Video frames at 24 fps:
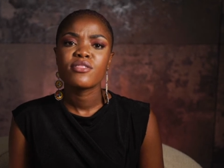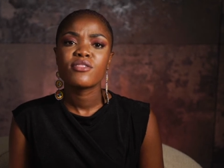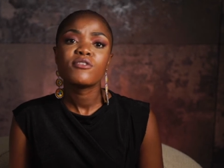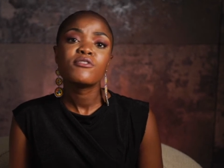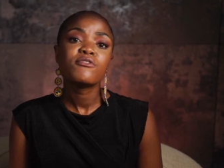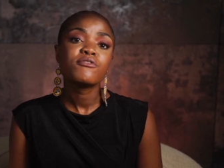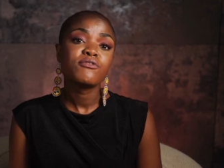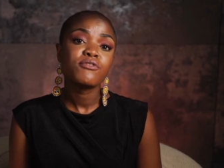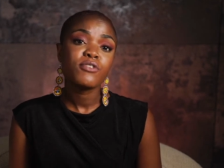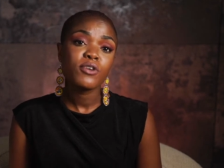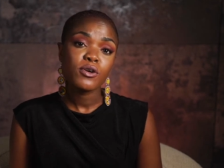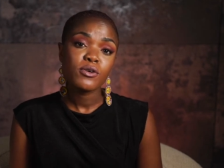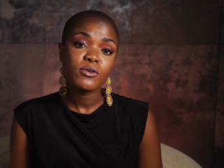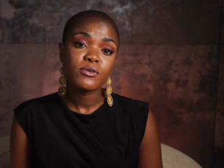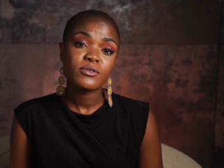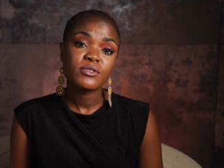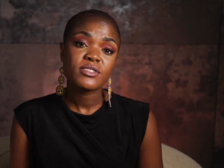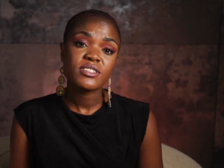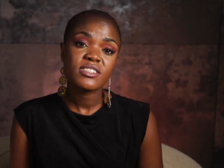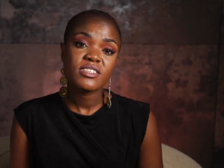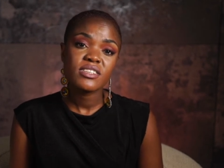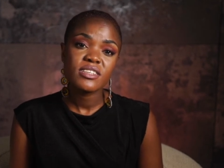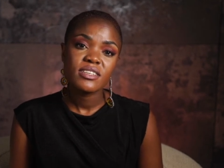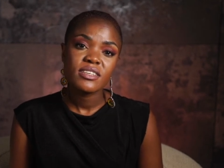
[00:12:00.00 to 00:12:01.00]
the
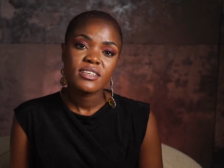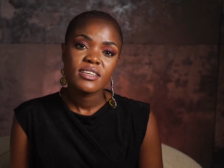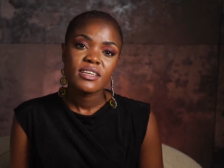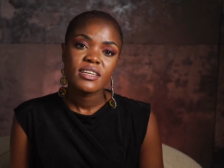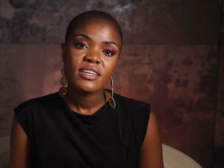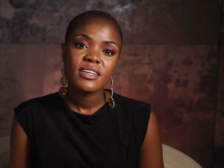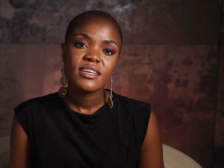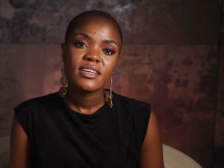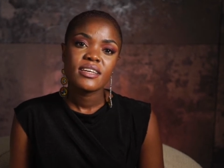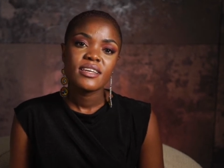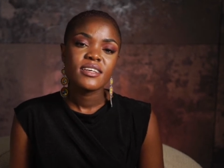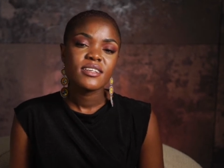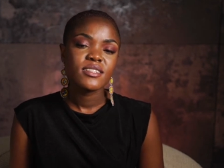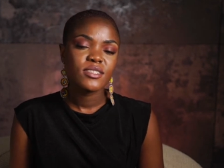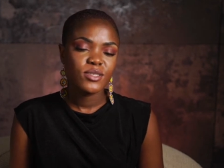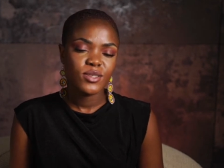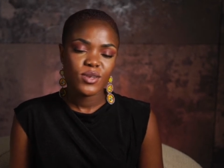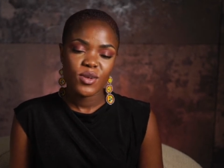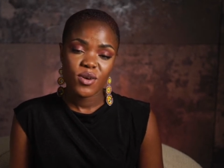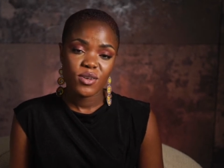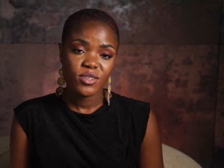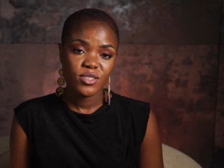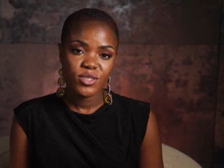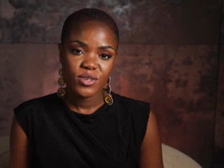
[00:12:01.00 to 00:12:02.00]
fault is
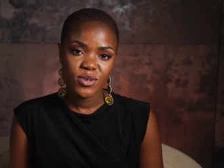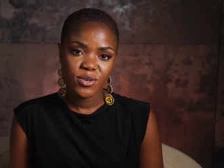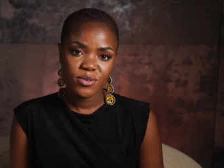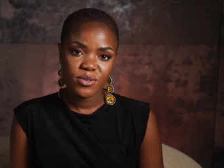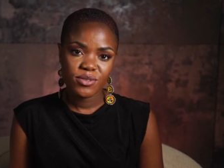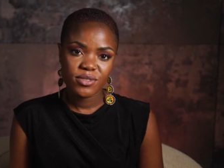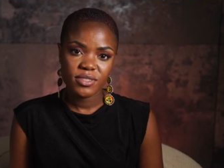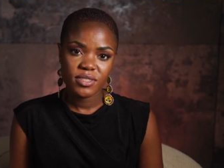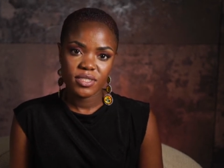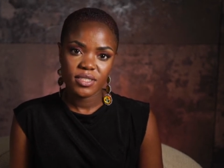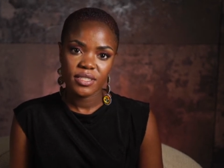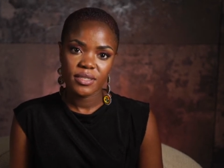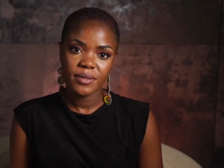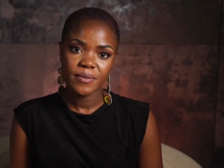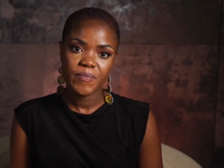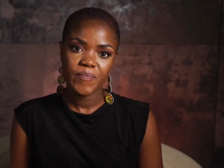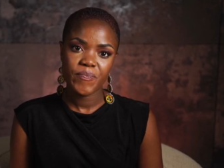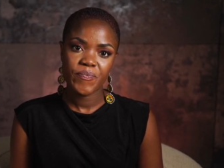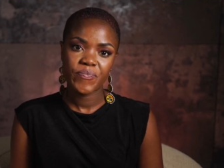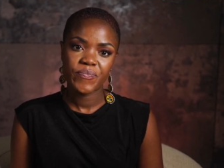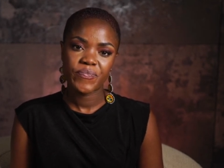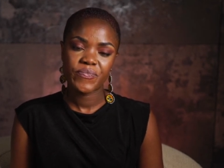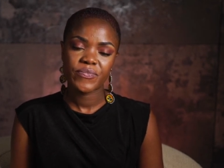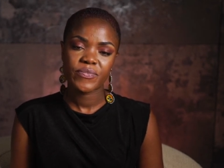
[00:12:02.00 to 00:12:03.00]
not yours.
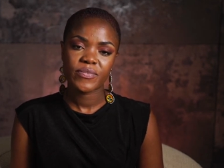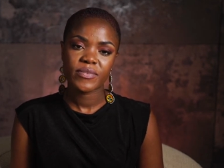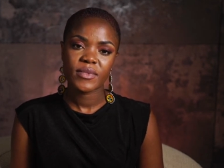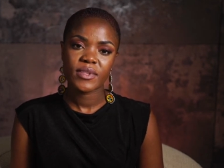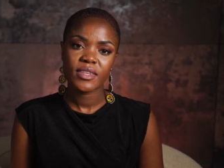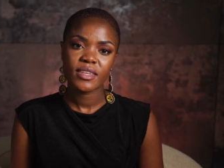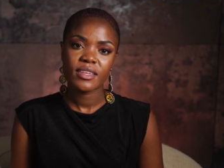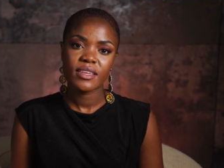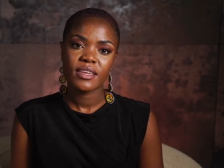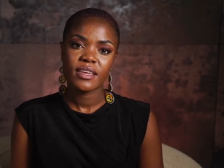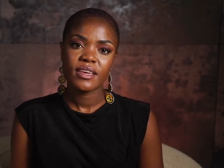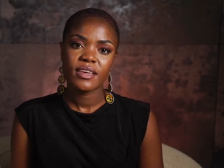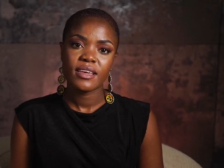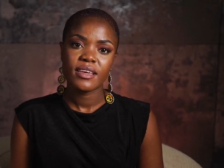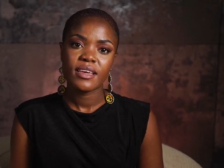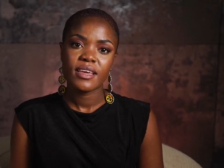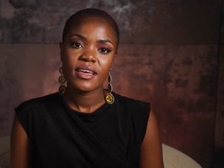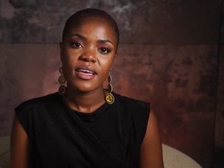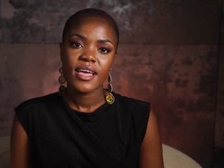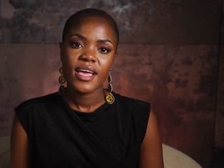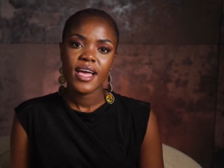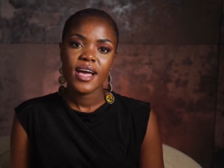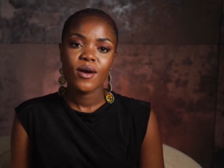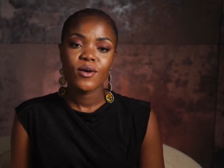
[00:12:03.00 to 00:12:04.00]

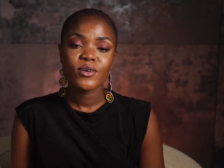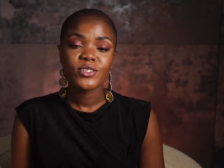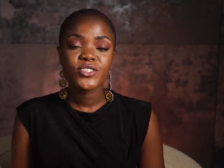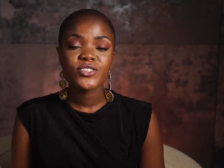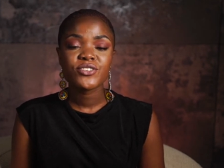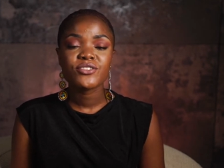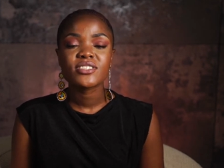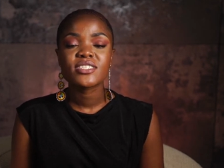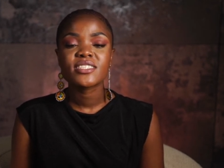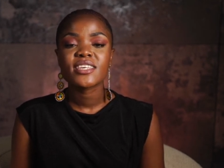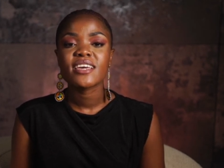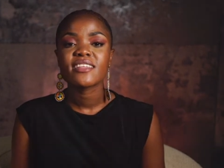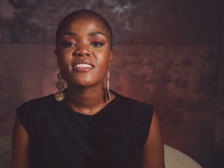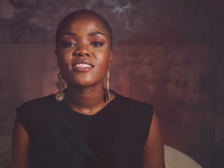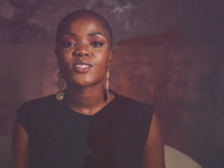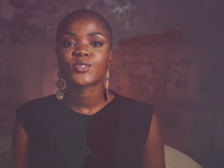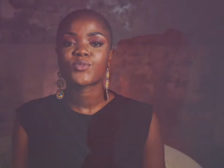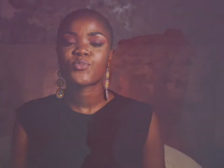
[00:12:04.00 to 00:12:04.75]
I want you to say this